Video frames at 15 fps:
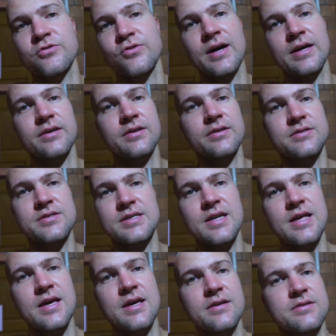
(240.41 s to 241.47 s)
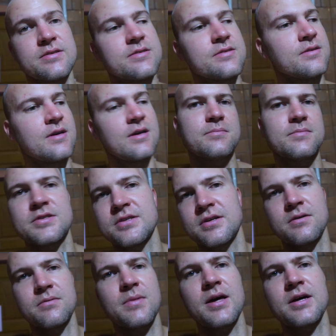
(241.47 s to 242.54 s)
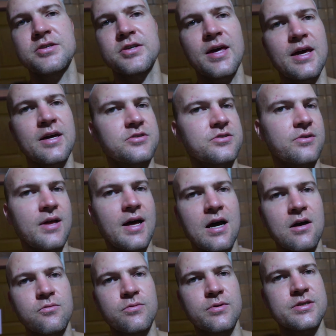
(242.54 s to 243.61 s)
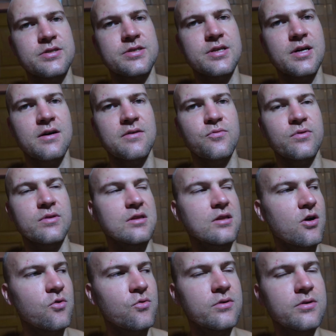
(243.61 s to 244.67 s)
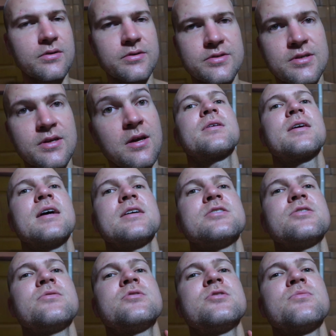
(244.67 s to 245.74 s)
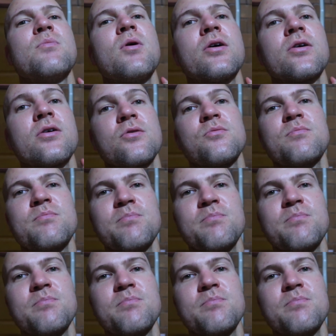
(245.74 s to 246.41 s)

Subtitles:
tracking snakes, some educational outreach stuff with locals. Catch you tomorrow.